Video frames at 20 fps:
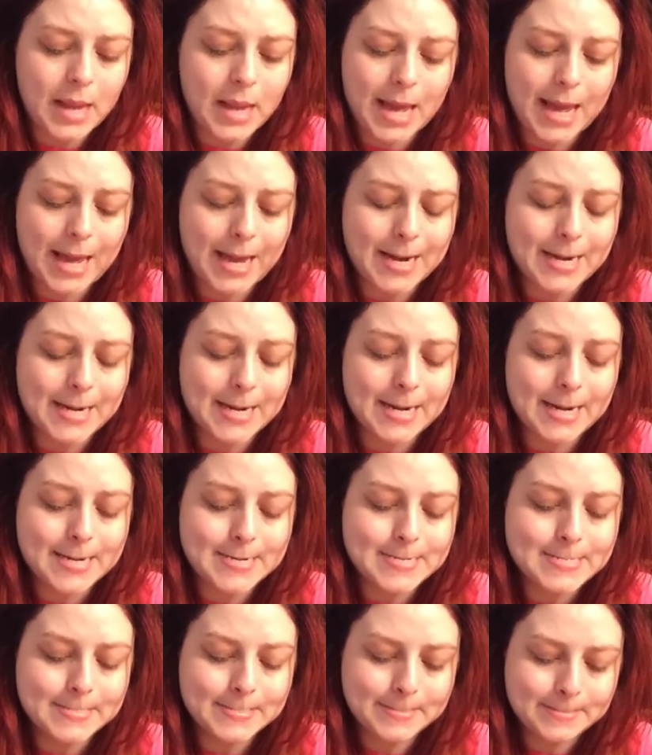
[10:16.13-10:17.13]
And
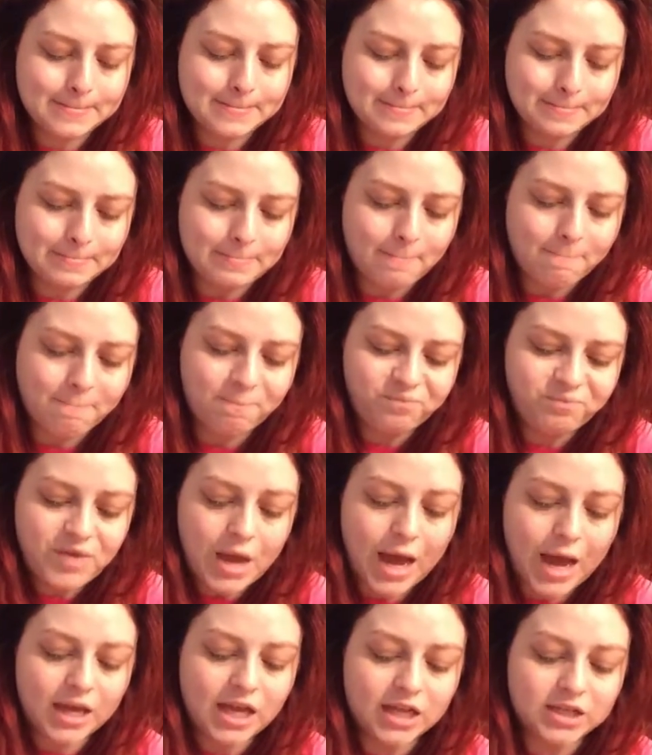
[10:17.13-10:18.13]

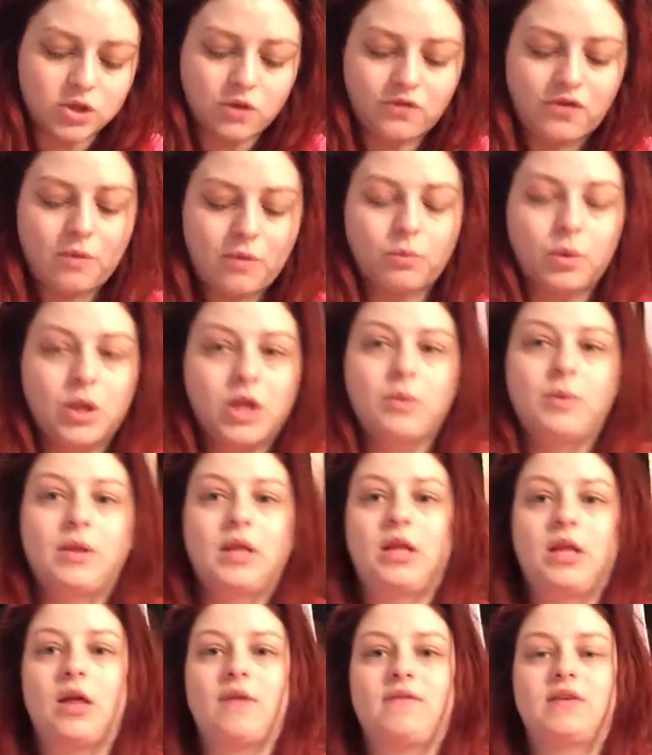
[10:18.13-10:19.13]
yeah, again, so far I'm really
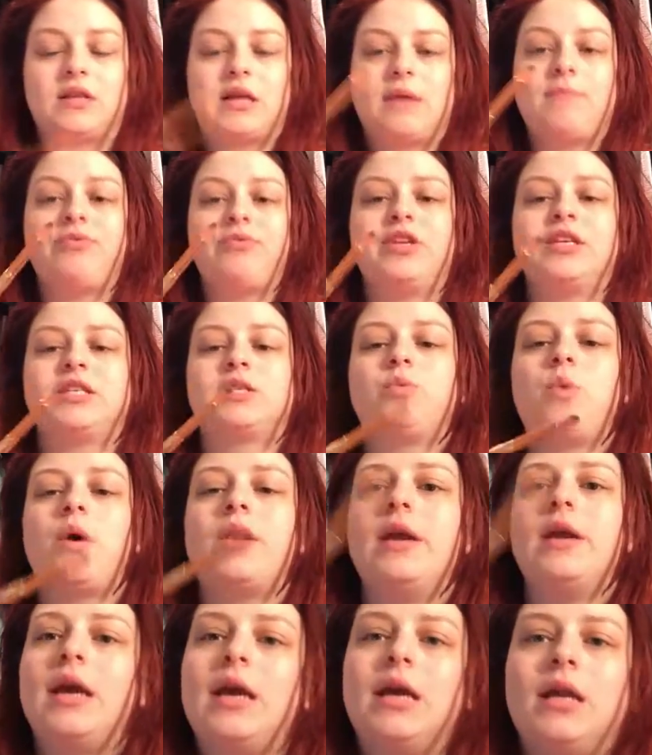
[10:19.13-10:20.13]
loving them. This
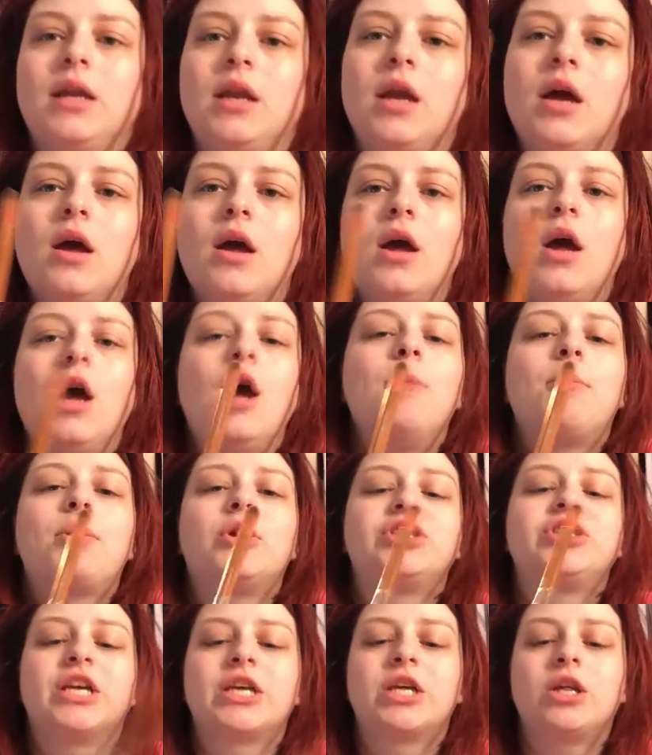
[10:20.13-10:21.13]
one in
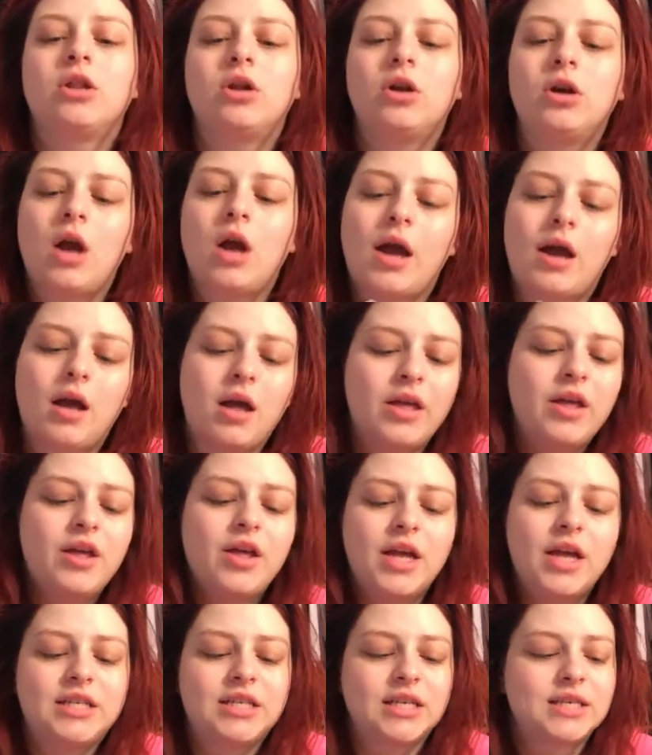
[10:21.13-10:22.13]
particular,
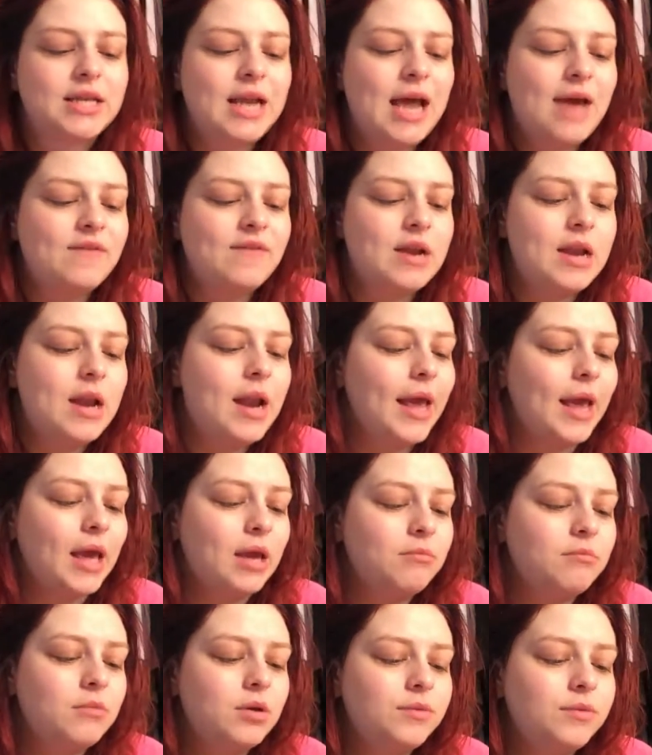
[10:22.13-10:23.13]
it doesn't have a
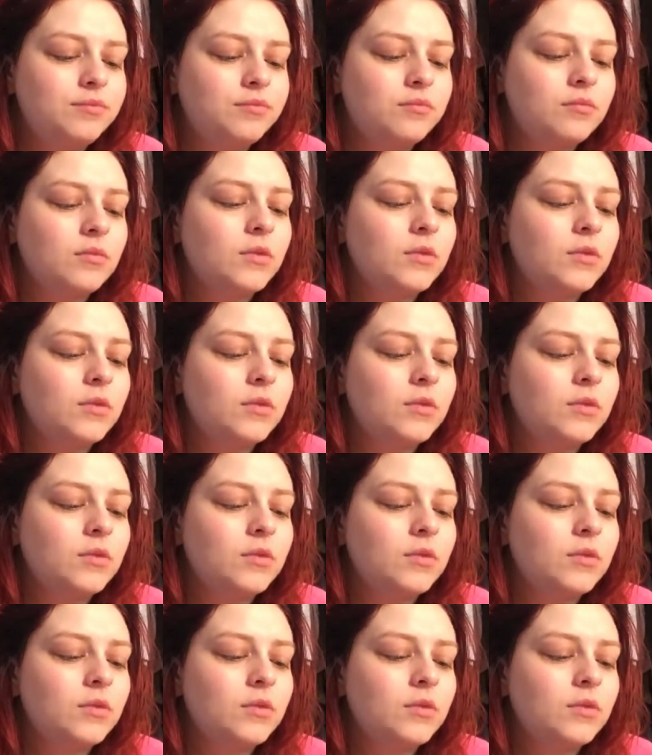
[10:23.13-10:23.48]
name